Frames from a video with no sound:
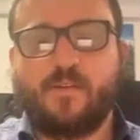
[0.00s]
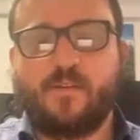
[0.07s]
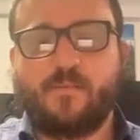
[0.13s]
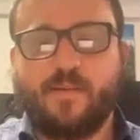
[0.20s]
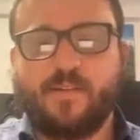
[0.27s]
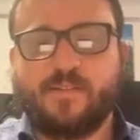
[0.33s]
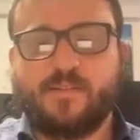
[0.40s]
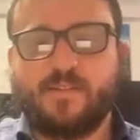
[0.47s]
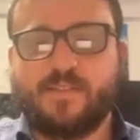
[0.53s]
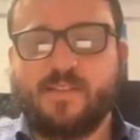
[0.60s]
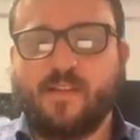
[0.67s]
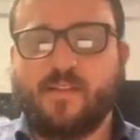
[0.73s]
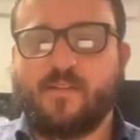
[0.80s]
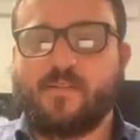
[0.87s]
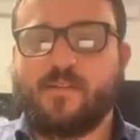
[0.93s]
original
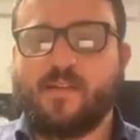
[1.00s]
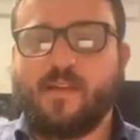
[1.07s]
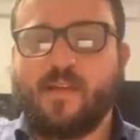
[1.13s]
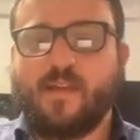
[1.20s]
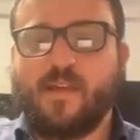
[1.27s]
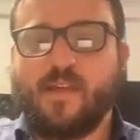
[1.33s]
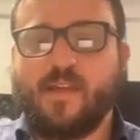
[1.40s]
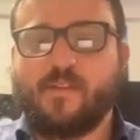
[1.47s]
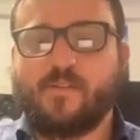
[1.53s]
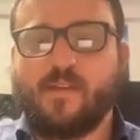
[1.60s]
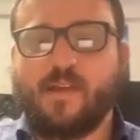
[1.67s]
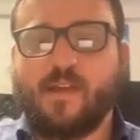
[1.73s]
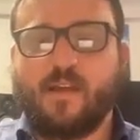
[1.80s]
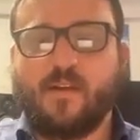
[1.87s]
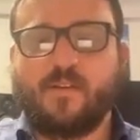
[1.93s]
signal, and you'll
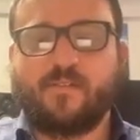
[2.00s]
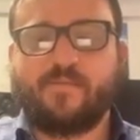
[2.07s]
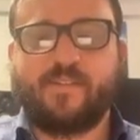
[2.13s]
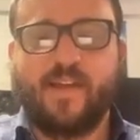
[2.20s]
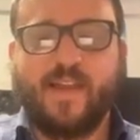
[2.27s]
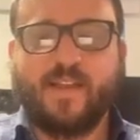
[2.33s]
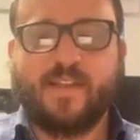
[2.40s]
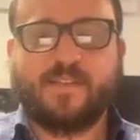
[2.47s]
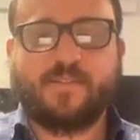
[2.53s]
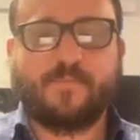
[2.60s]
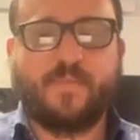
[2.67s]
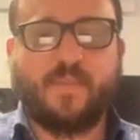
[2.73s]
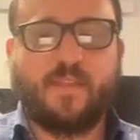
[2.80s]
get artifacts.